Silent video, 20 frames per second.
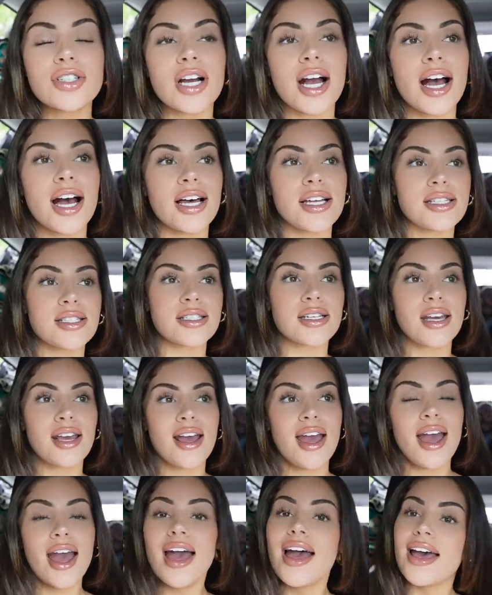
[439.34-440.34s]
dressed.
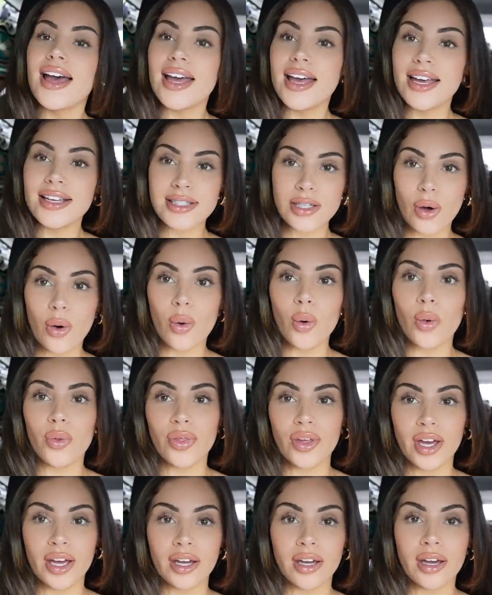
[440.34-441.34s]
It's a whole
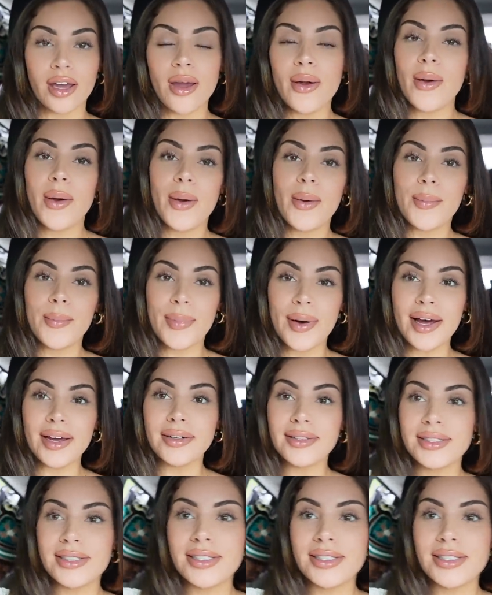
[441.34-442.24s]
thing. But